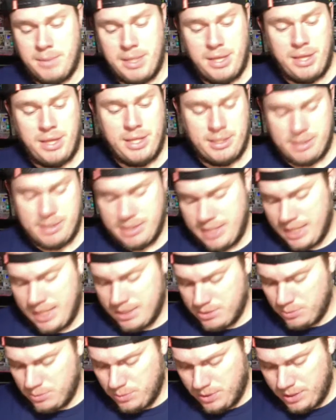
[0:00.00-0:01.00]
This
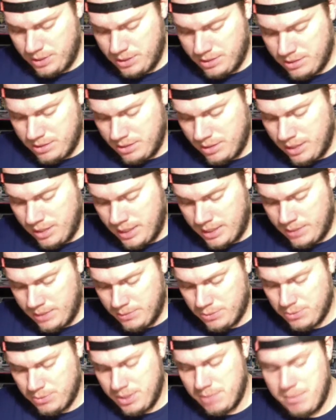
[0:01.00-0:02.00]
next one
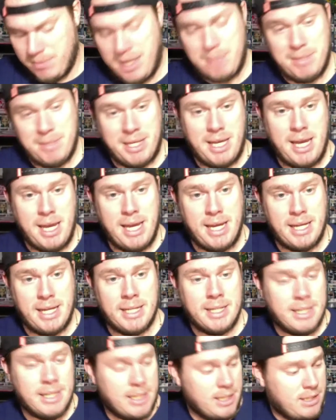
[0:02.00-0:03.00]
was written by McKay.
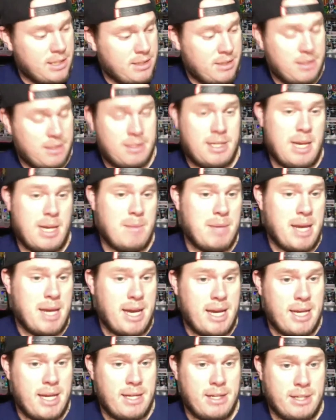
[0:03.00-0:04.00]
Same
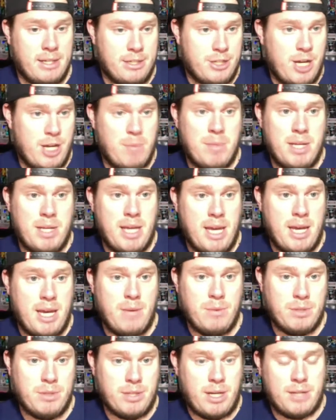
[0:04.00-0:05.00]
guy, Jed
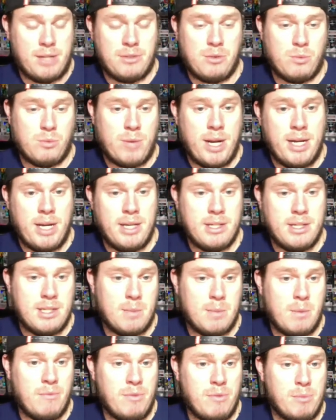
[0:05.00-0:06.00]
McKay, was also writing
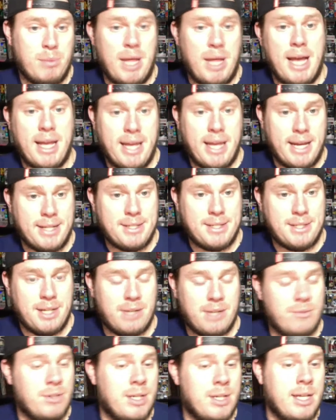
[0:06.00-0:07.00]
some of the Black Cat
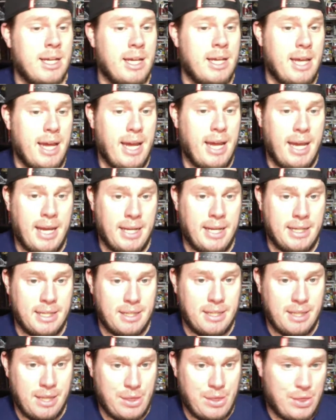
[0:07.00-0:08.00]
stuff, and
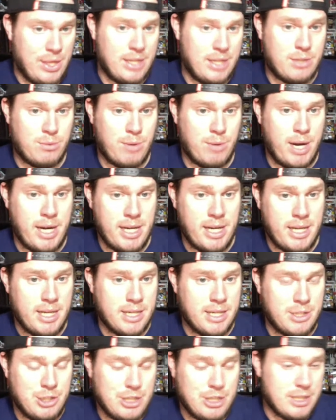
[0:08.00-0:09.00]
this writing
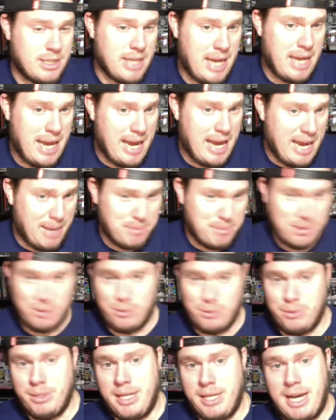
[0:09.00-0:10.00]
is just
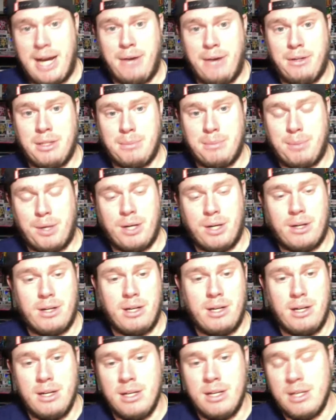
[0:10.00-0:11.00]
absolutely out of the park.
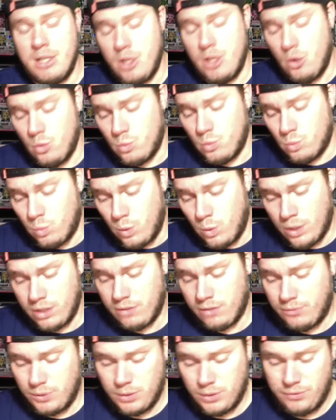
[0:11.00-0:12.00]

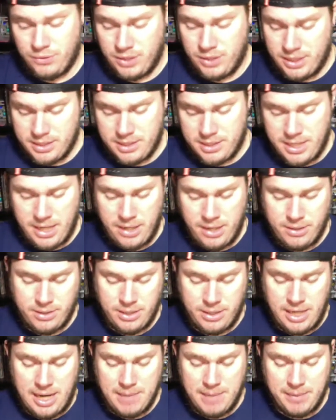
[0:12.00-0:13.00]
Wonderful for this
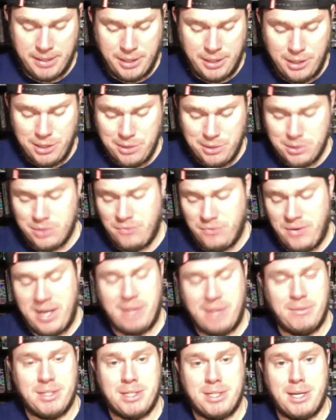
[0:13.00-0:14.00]
character. I'm a huge fan
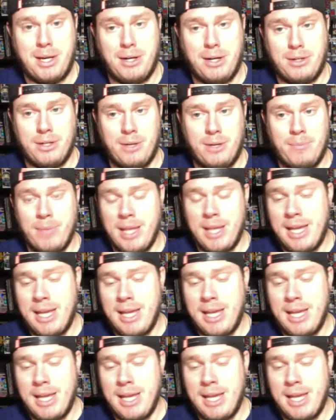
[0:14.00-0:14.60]
of this character.